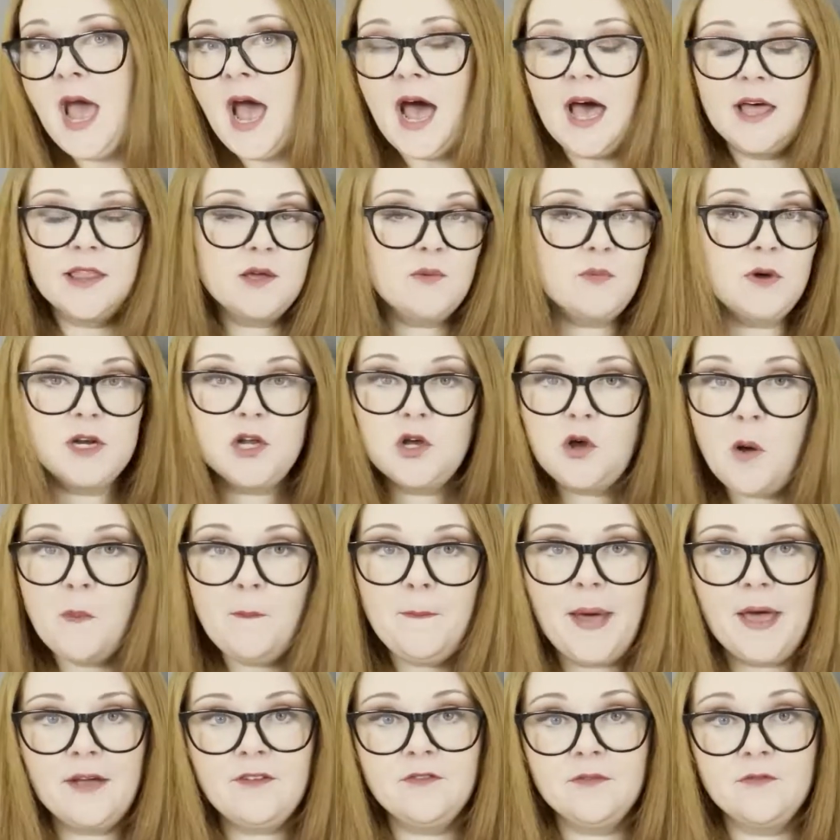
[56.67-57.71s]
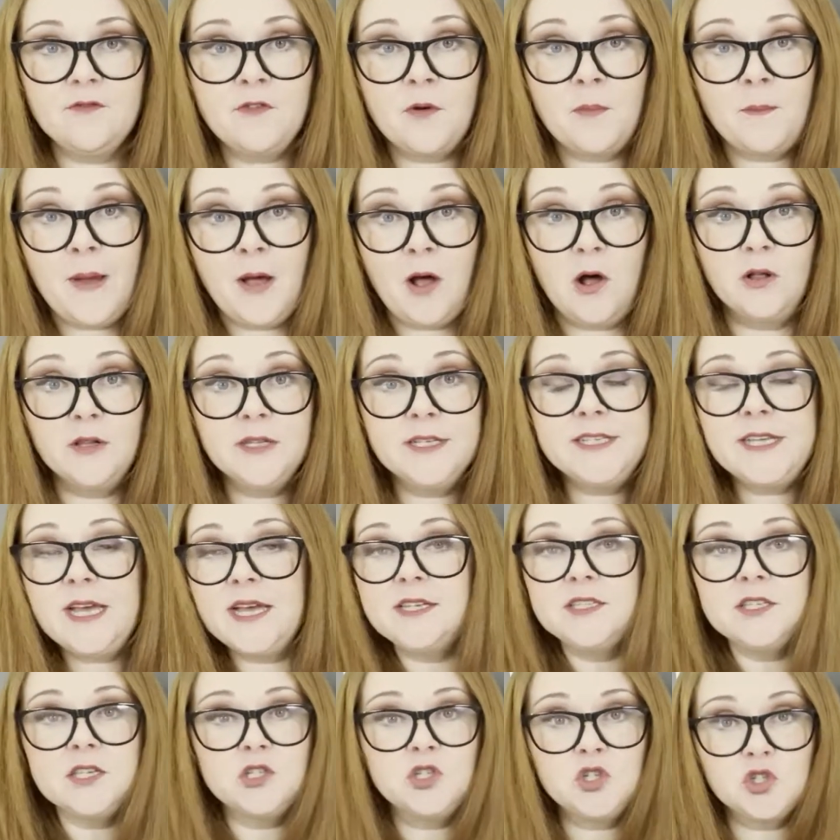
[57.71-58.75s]
And then when I come back from my
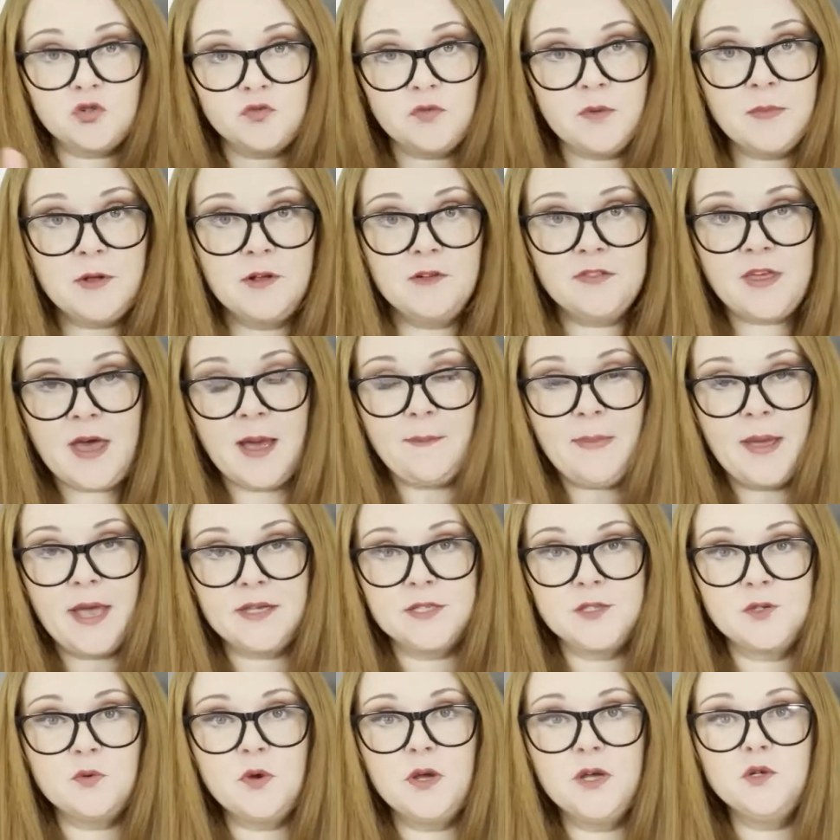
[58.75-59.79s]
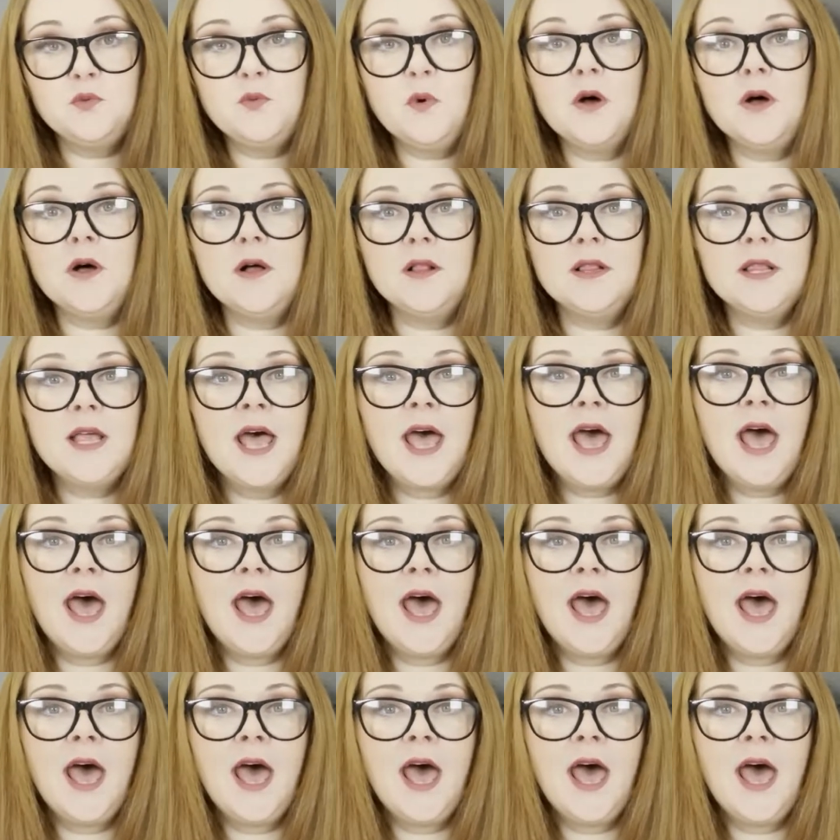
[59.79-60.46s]
holidays, I just remove that password wall.